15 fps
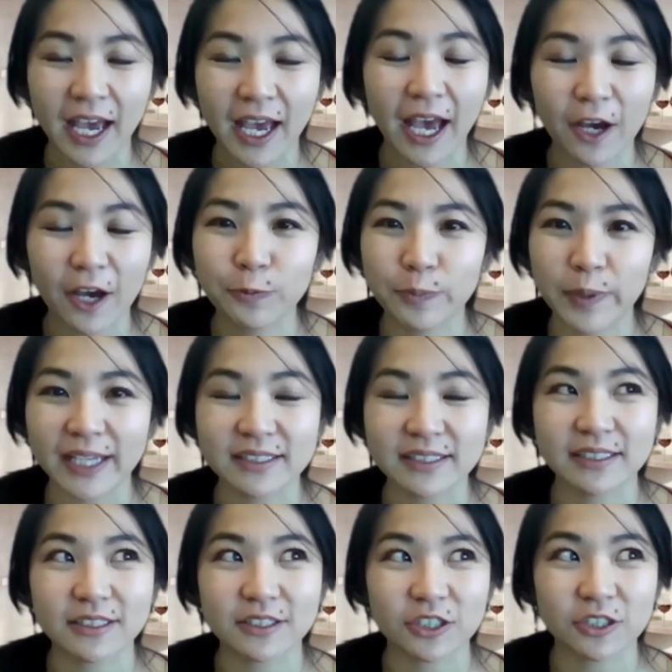how best
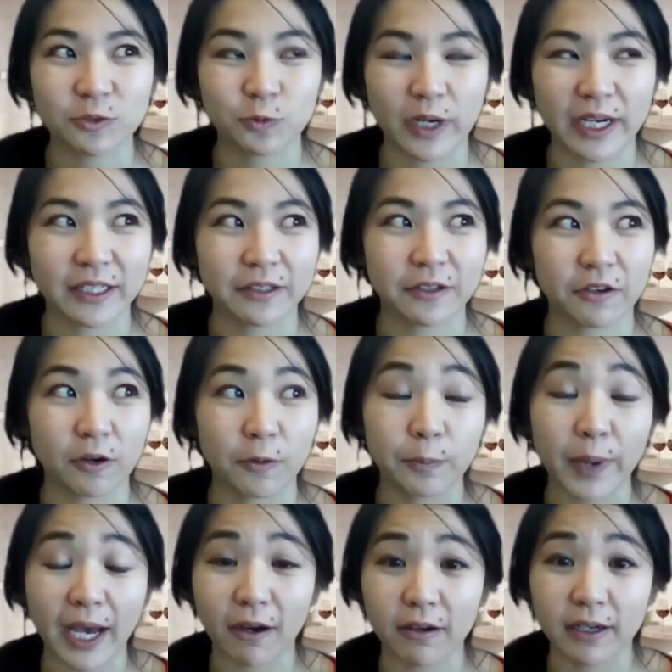should one go
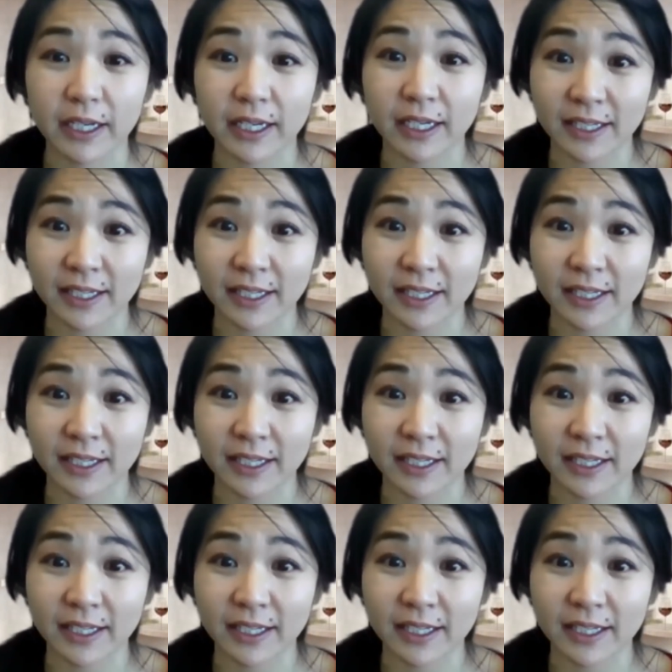about